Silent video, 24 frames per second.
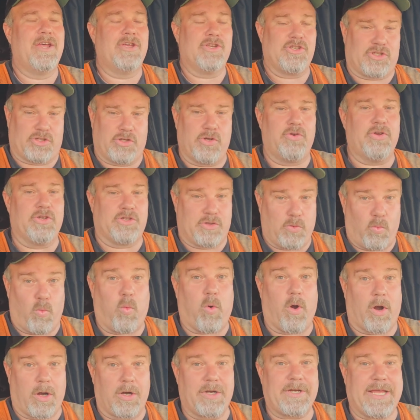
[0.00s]
As soon as the
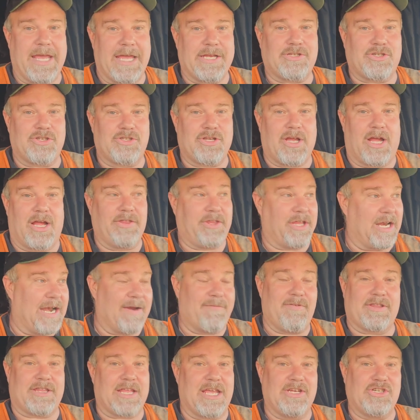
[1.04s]
word catches on that
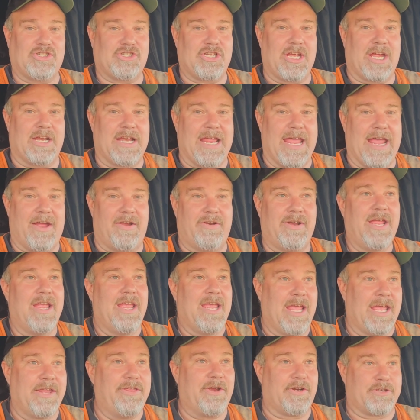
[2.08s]
everything's shut down
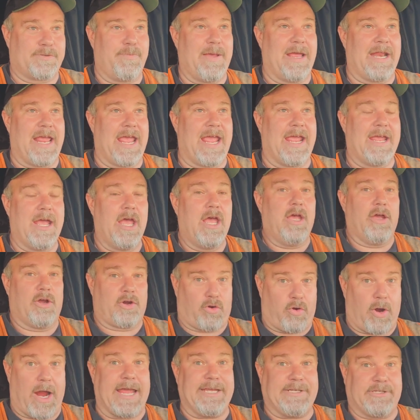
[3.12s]
and there's been a
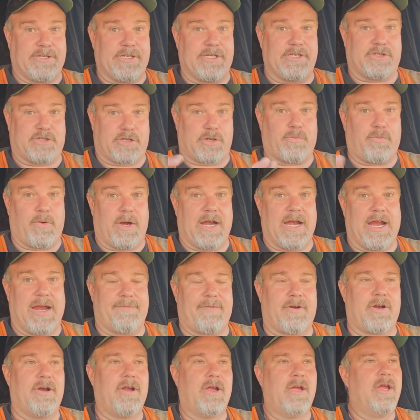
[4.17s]
crisis or
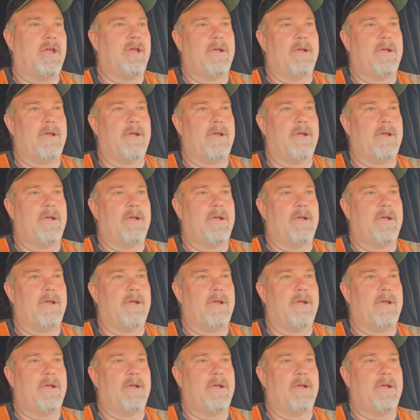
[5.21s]
whatever,